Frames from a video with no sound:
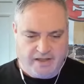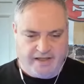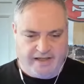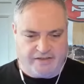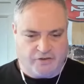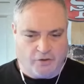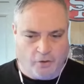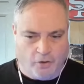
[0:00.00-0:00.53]

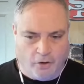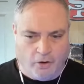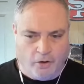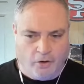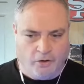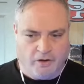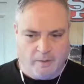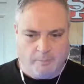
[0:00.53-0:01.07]
It's
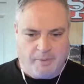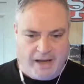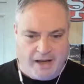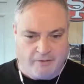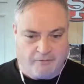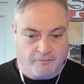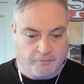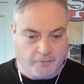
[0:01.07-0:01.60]
all
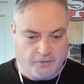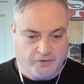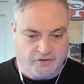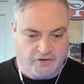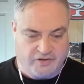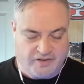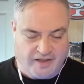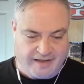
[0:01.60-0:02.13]
about first
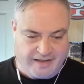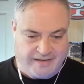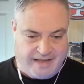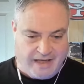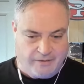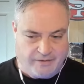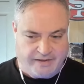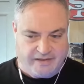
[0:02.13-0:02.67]
and second
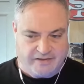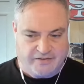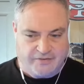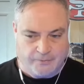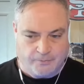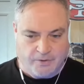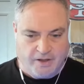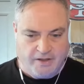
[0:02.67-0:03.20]
down against the
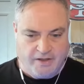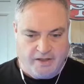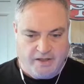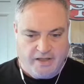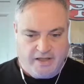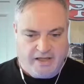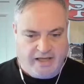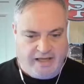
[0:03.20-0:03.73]
run.
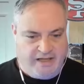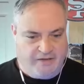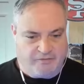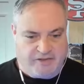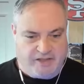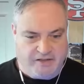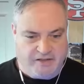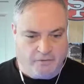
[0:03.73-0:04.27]
And if
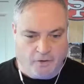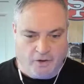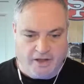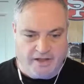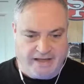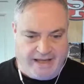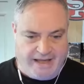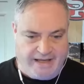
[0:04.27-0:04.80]
Kinlaw
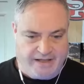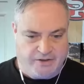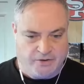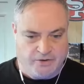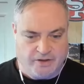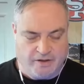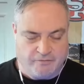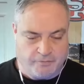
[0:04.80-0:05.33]
had
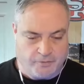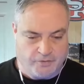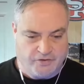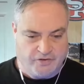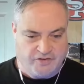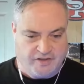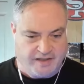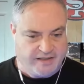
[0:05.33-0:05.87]
anchored on first
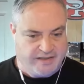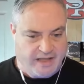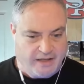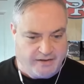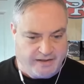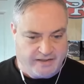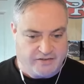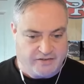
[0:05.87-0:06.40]
and second down
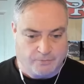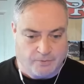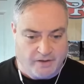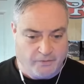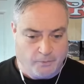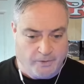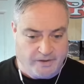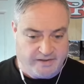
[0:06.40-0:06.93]
against the run
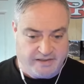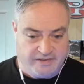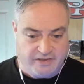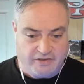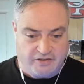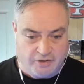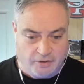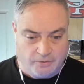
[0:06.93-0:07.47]
the way
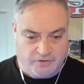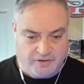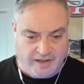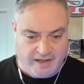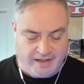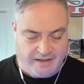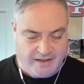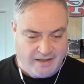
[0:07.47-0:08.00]
DJ Jones
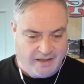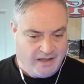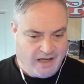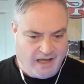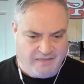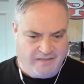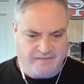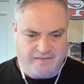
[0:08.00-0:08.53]
had,
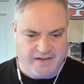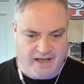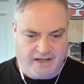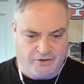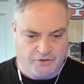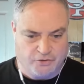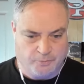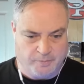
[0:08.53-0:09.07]
I think the
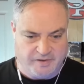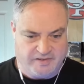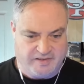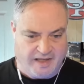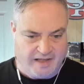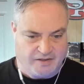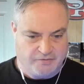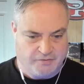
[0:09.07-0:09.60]
Niners would be
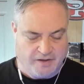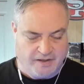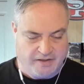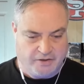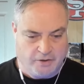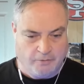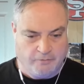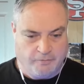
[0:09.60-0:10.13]
satisfied to
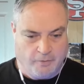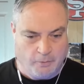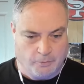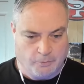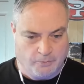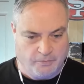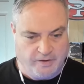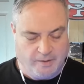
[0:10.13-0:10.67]
go
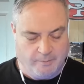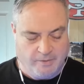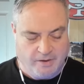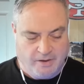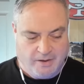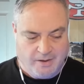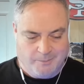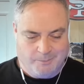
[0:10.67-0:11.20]
forward with him.
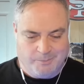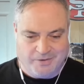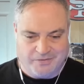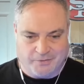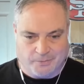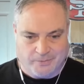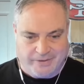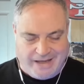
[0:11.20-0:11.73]
But
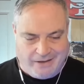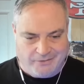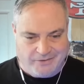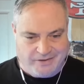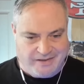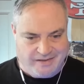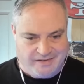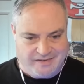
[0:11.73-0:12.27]
the
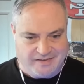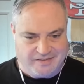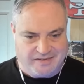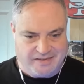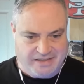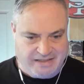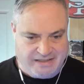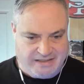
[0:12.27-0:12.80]
reality is his
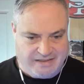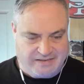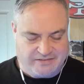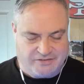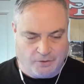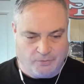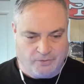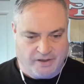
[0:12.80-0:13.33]
knees
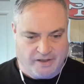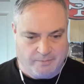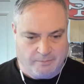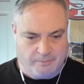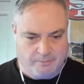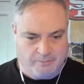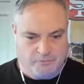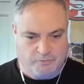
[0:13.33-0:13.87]
don't let
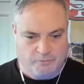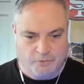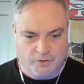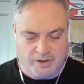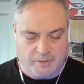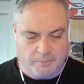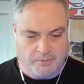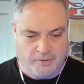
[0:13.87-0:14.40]
him
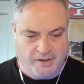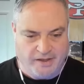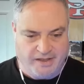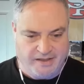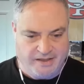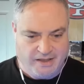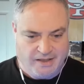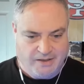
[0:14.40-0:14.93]
really
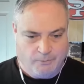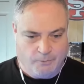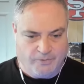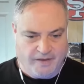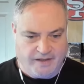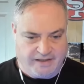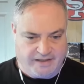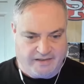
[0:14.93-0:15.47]
play
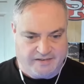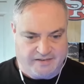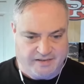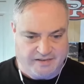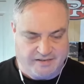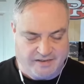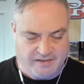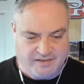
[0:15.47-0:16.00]
with any
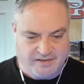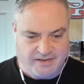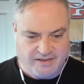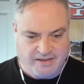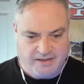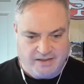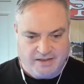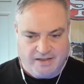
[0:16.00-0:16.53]

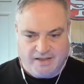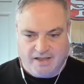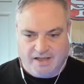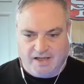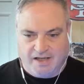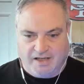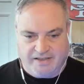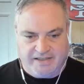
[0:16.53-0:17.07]
consistency.
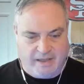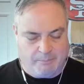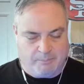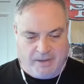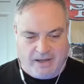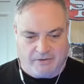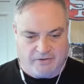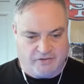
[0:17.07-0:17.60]
Uh, he got
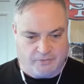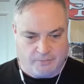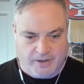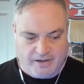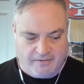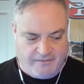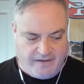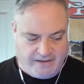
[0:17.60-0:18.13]
bounced
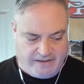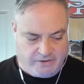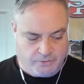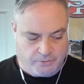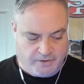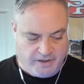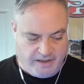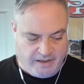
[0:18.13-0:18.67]
around in that
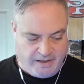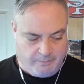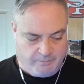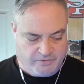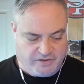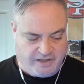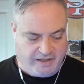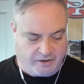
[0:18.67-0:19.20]
Eagle game
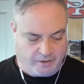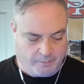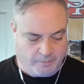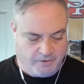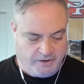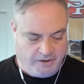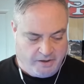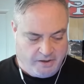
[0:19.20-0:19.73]

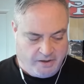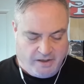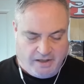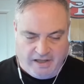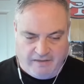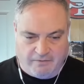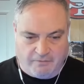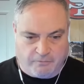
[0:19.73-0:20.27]
terribly.
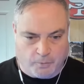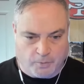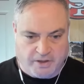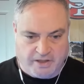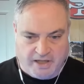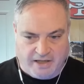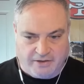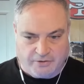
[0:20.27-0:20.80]
And the
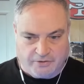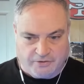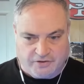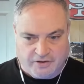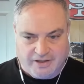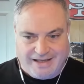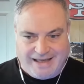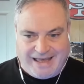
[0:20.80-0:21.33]
49ers
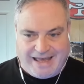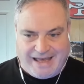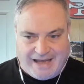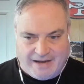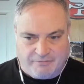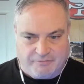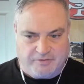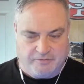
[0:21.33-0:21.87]

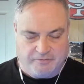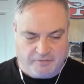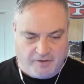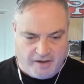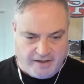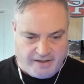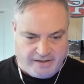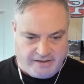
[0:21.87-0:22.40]
have to
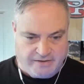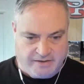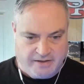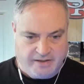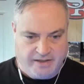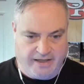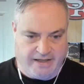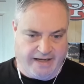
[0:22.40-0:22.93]
find
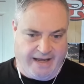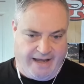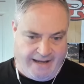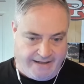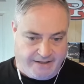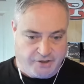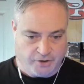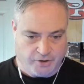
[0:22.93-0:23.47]
an
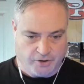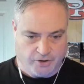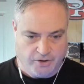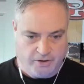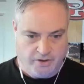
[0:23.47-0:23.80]
anchor